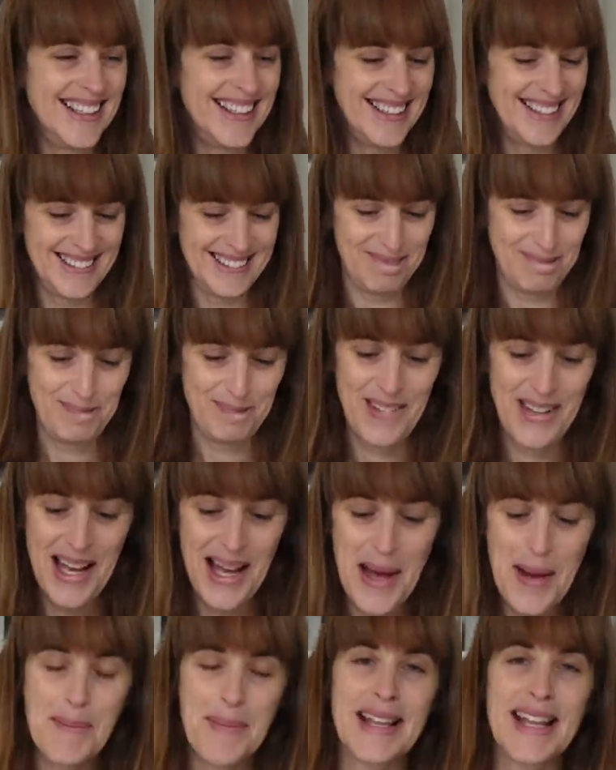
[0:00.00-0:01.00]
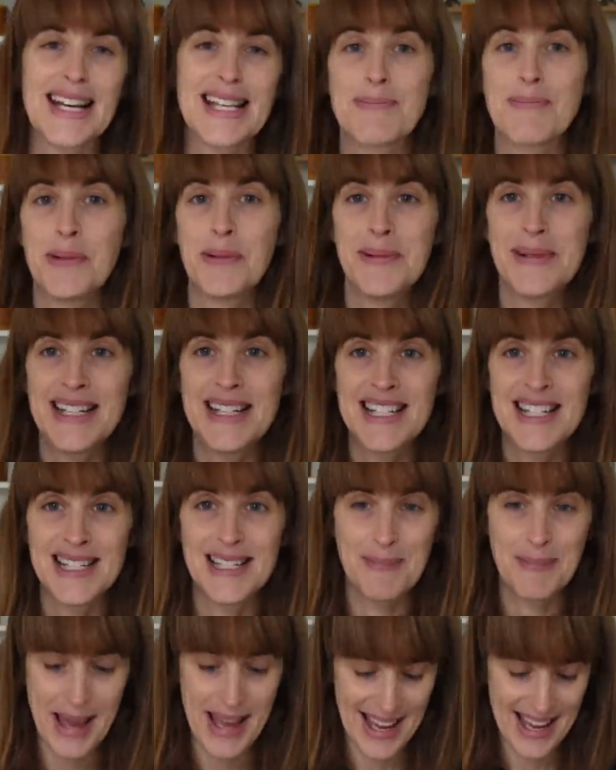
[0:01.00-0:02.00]
But that's probably
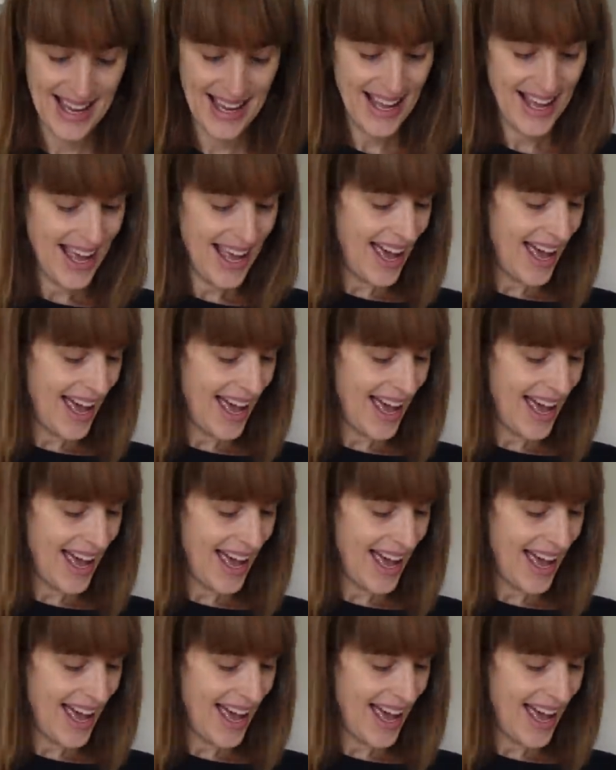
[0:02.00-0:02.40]
just me.